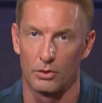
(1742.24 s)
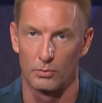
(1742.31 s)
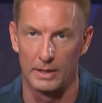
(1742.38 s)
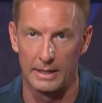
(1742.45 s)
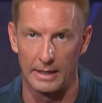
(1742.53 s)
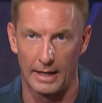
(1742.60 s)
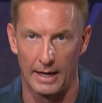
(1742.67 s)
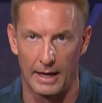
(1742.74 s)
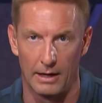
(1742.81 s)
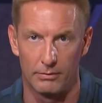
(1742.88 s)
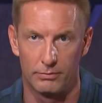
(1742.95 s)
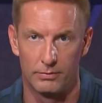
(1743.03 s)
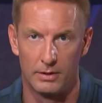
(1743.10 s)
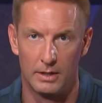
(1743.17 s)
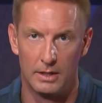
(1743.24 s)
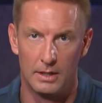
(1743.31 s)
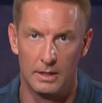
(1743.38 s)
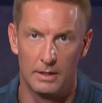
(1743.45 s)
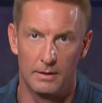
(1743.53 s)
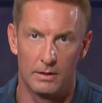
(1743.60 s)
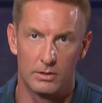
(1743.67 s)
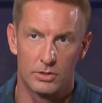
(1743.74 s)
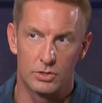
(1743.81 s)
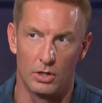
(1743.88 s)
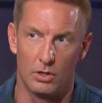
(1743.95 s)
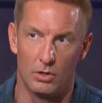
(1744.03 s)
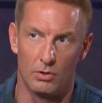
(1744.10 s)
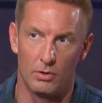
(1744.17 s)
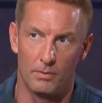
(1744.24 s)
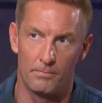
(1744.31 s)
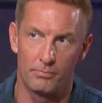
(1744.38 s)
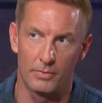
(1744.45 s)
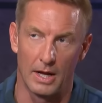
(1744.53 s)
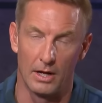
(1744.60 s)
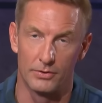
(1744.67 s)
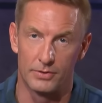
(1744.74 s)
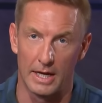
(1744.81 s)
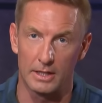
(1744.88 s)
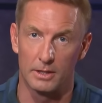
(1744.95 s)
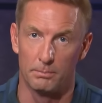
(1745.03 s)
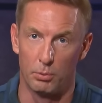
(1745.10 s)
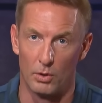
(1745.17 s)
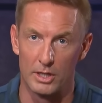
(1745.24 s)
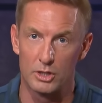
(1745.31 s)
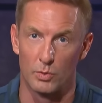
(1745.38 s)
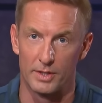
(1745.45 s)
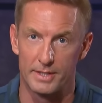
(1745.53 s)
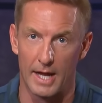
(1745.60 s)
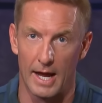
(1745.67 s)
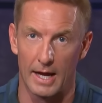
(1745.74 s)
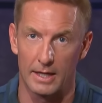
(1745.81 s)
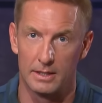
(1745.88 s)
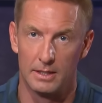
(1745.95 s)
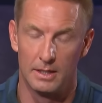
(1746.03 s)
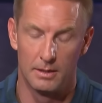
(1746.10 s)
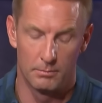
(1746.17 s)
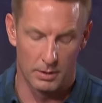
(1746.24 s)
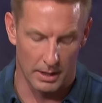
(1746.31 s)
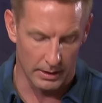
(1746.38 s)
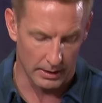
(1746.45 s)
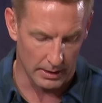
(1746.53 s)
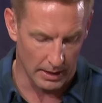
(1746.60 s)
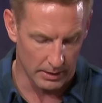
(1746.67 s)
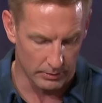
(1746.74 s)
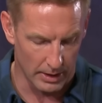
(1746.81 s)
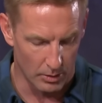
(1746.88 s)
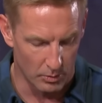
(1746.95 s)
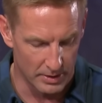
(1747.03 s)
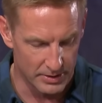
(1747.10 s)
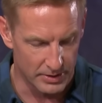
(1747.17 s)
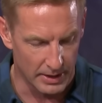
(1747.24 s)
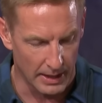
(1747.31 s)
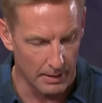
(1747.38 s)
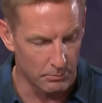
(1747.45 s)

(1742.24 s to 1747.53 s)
the three and a half. So I'll take the points with Tech, but I think Colorado wins the